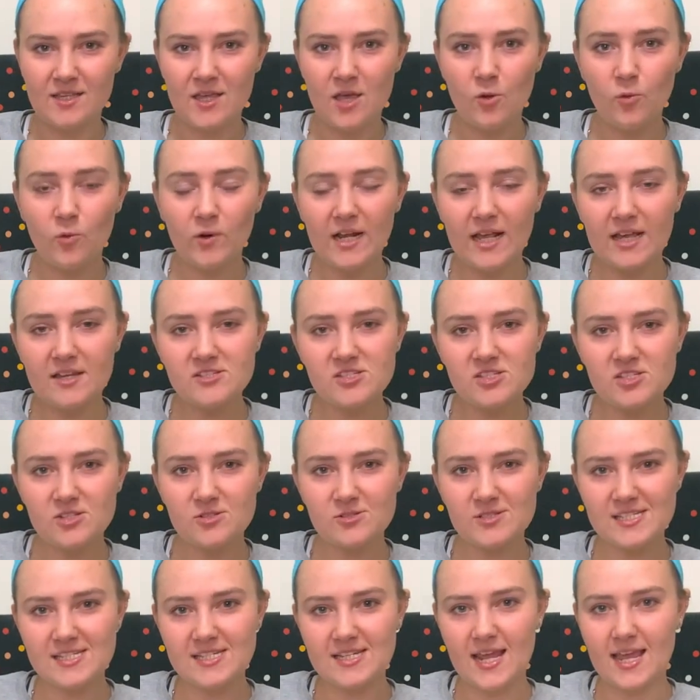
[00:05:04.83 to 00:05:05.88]
What else do
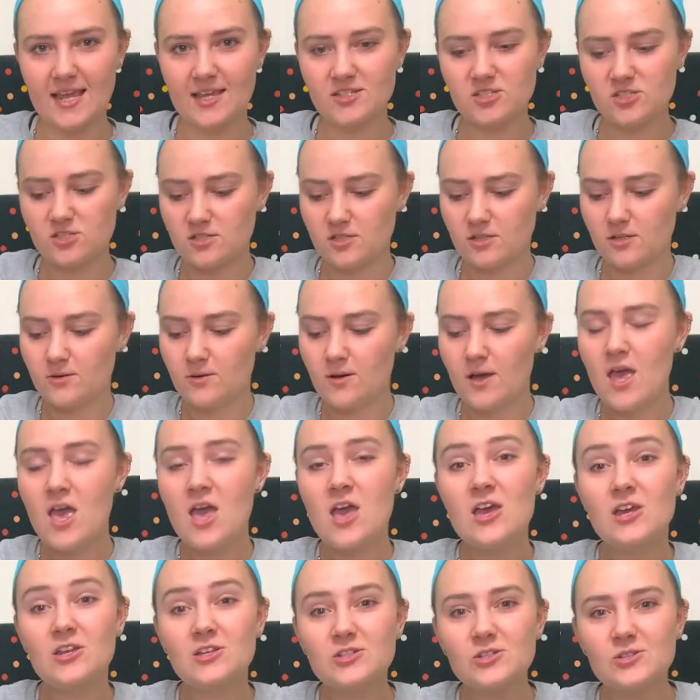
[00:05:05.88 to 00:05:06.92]
snakes do?
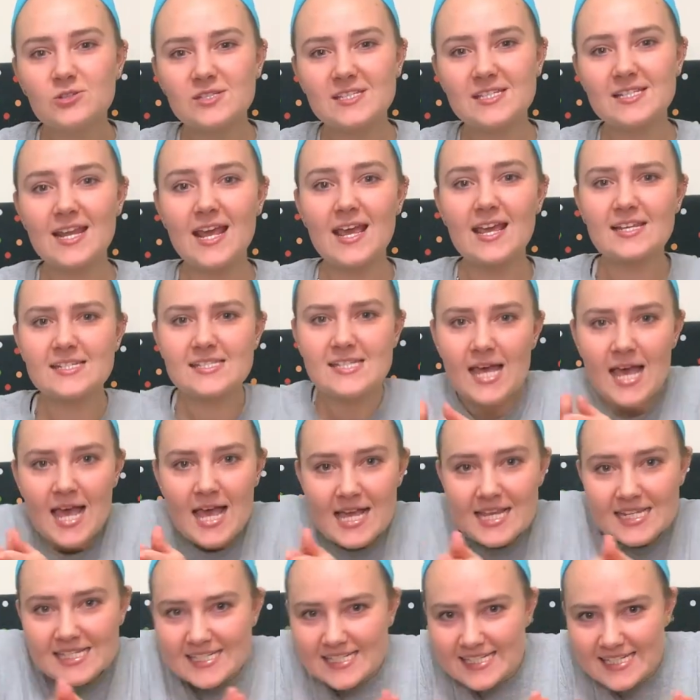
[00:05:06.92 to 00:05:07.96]
Do snakes
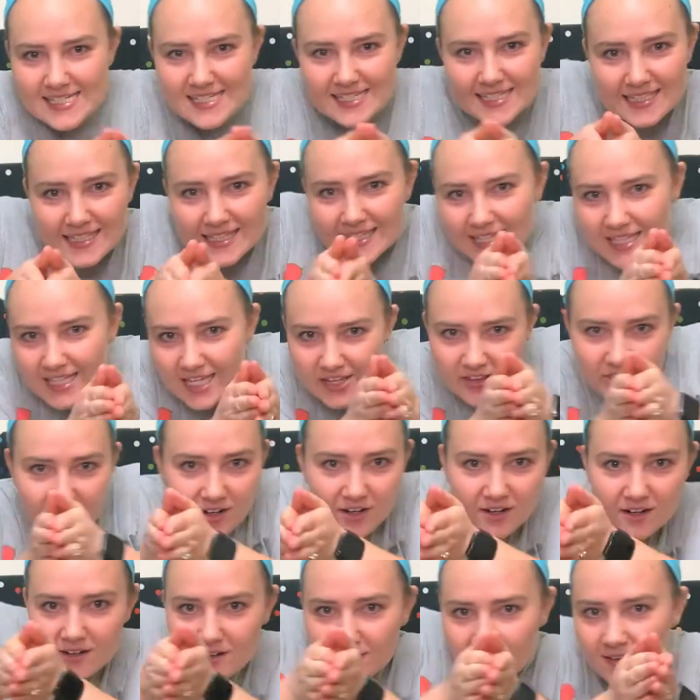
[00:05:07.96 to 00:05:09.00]

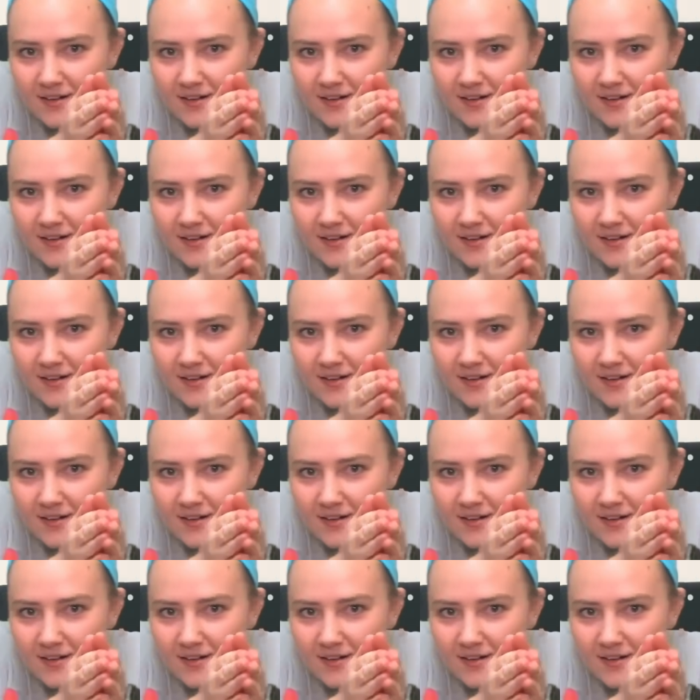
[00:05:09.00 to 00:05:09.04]
slither?